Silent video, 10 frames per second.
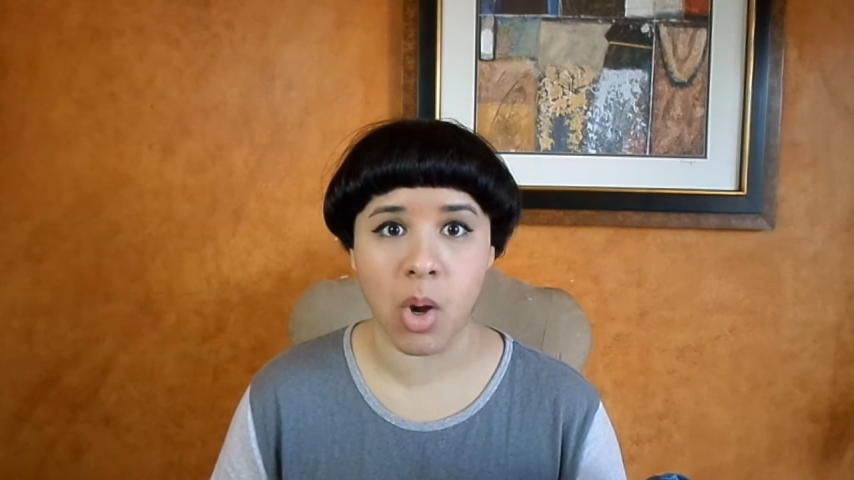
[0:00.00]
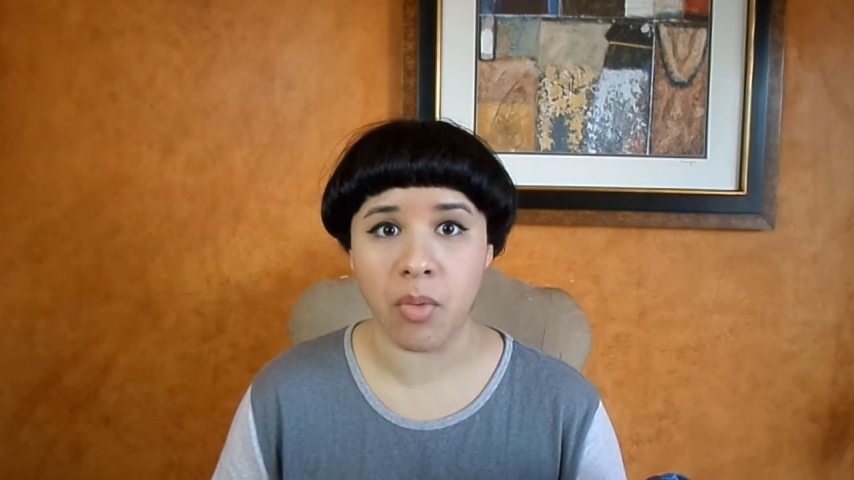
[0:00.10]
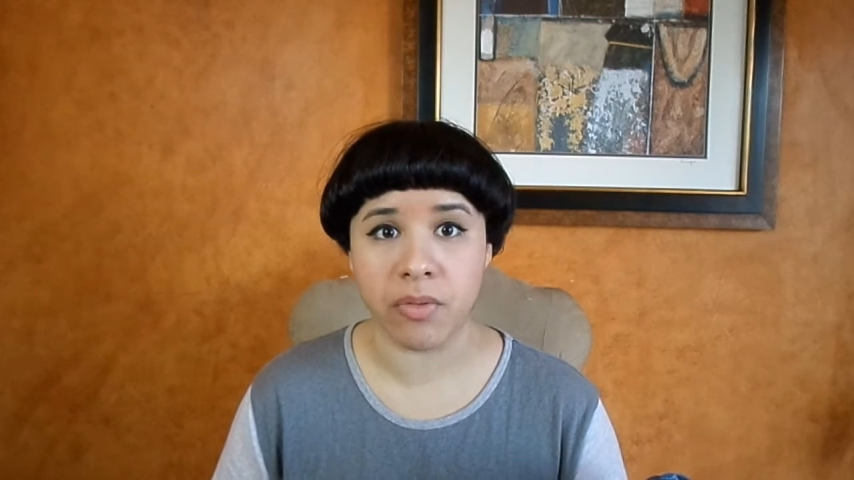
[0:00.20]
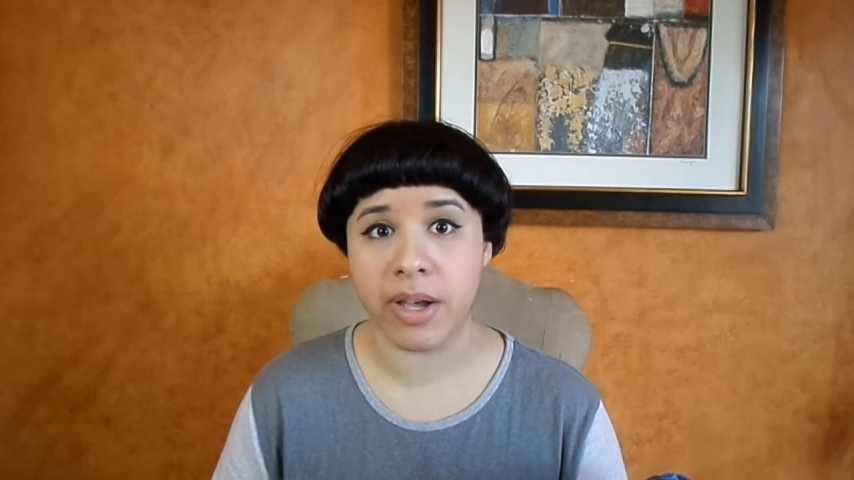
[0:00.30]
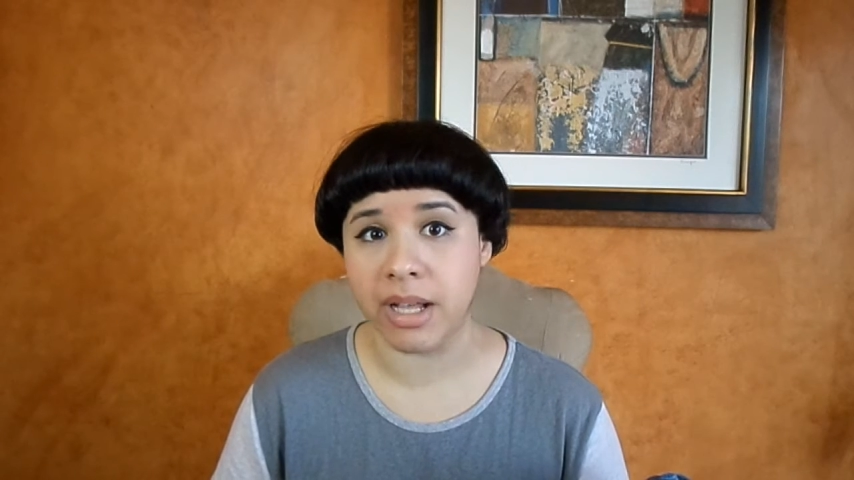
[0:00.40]

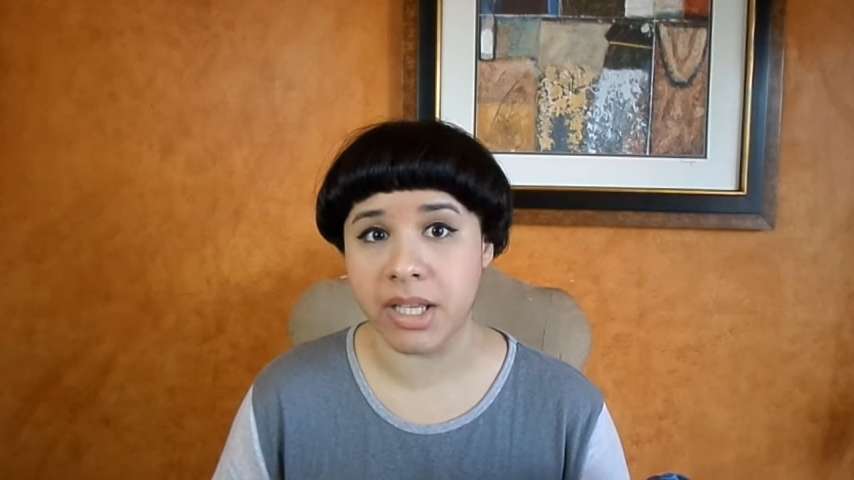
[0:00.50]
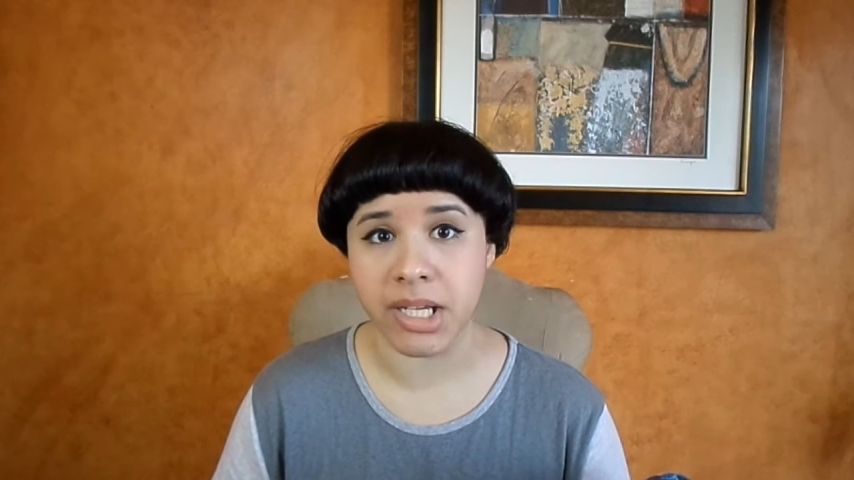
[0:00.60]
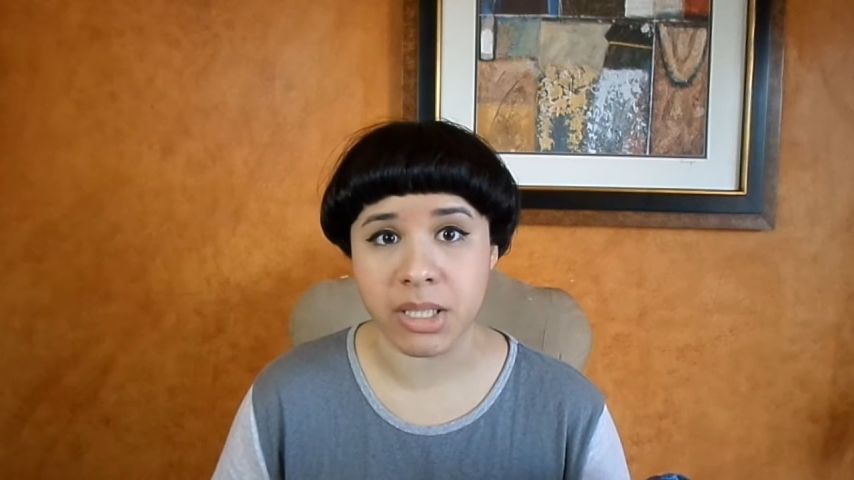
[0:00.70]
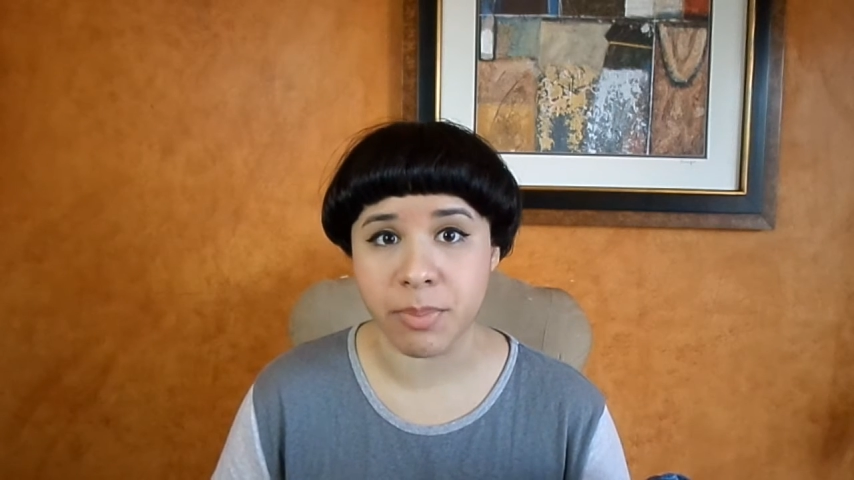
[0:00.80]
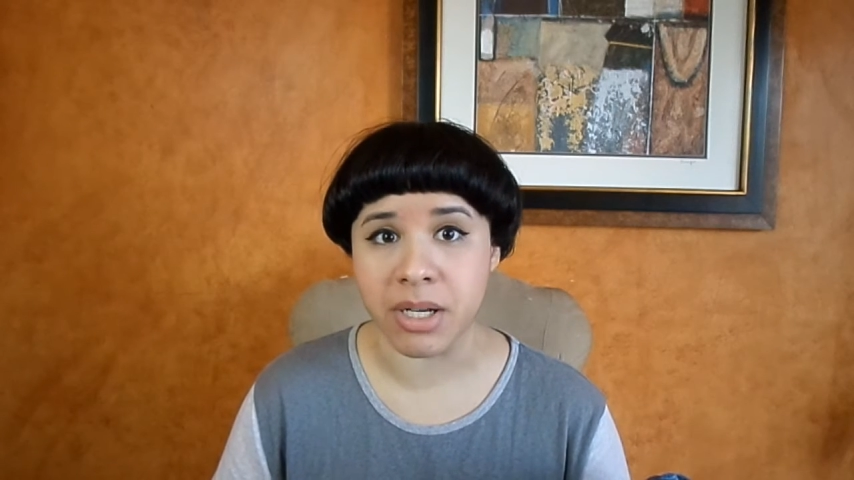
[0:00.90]
off of
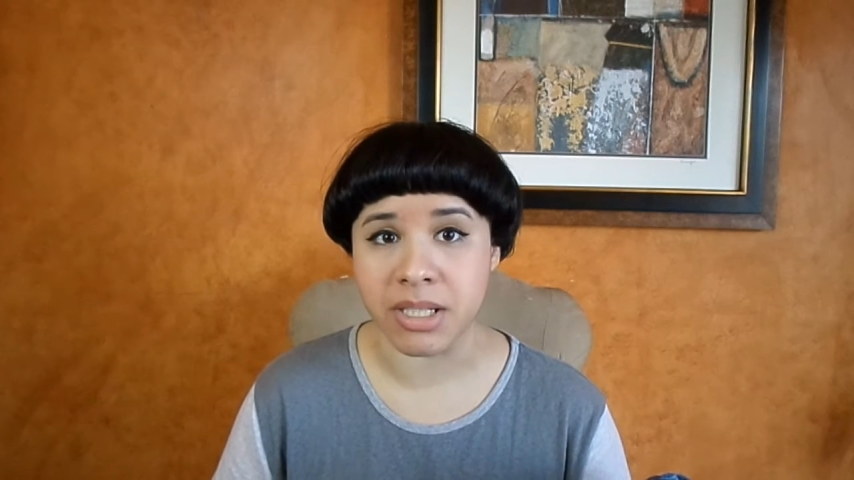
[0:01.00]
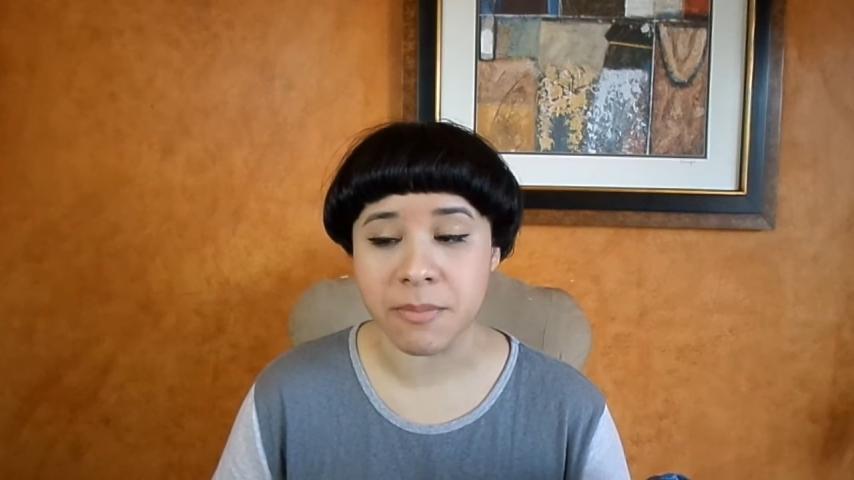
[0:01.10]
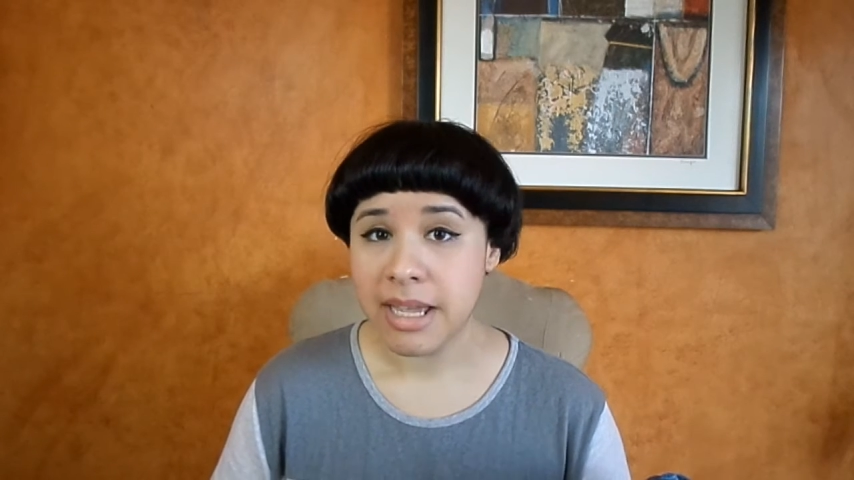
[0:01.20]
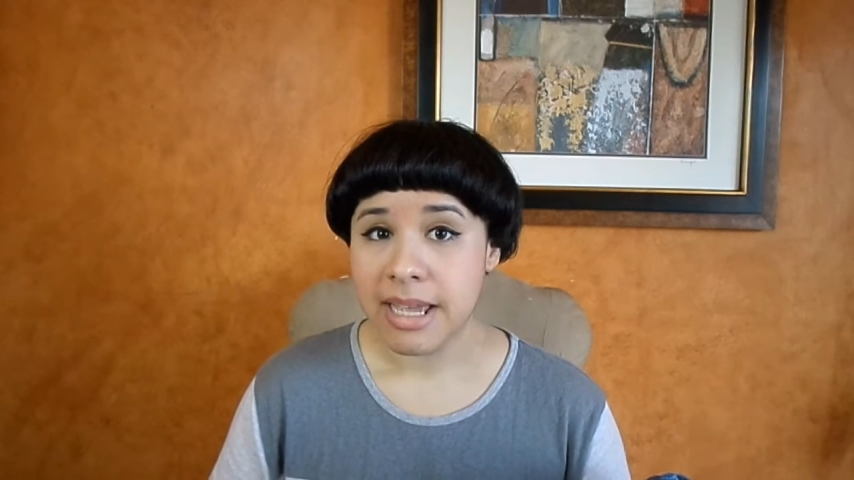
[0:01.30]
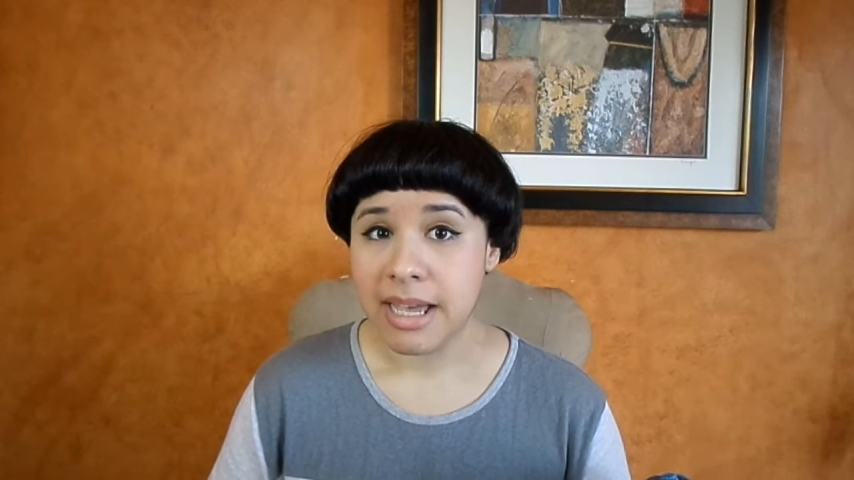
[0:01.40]

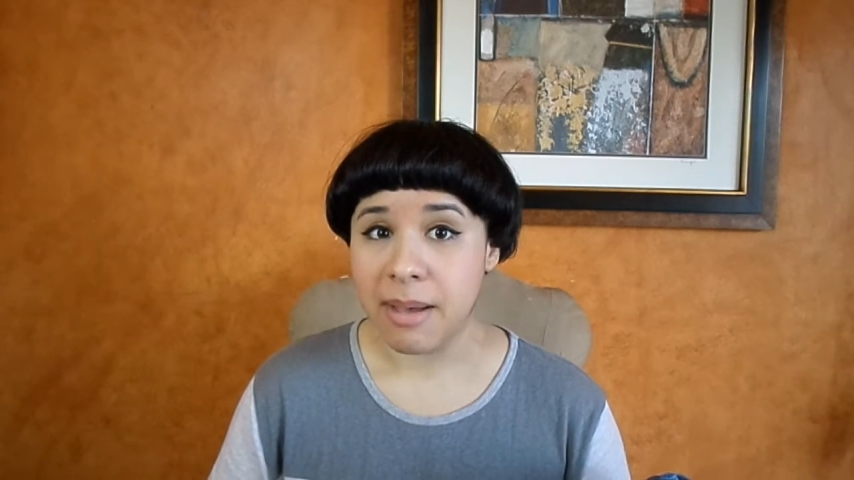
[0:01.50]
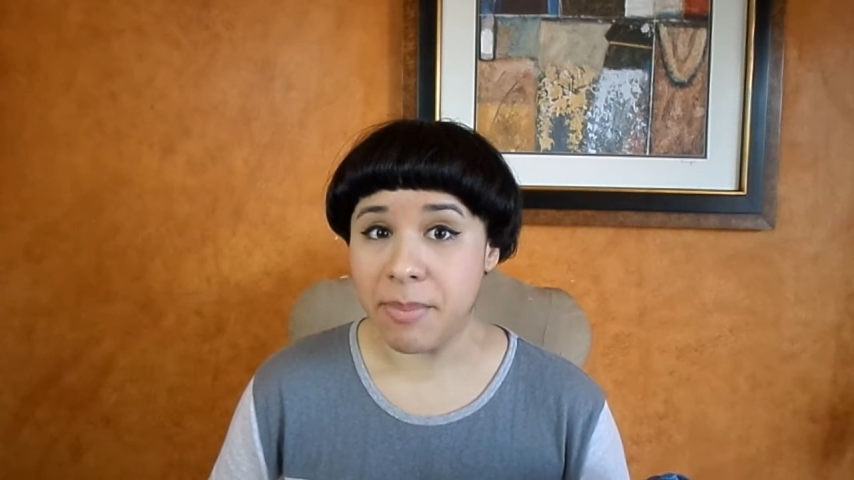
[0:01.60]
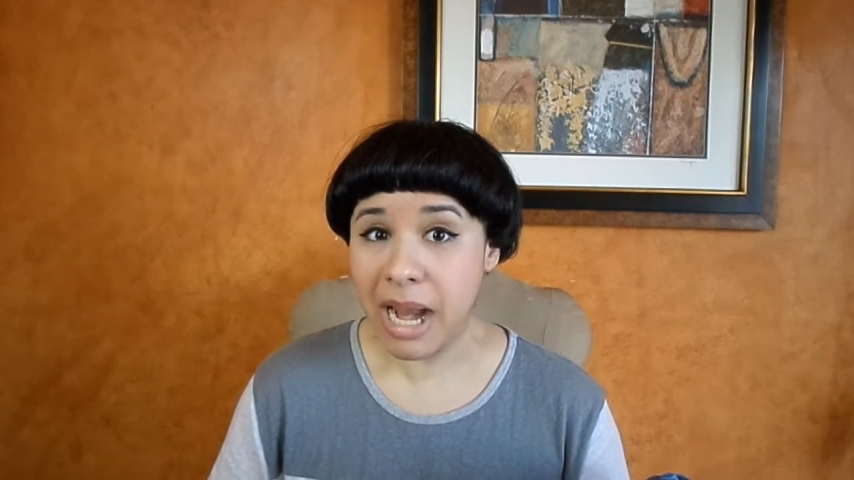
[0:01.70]
AliExpress,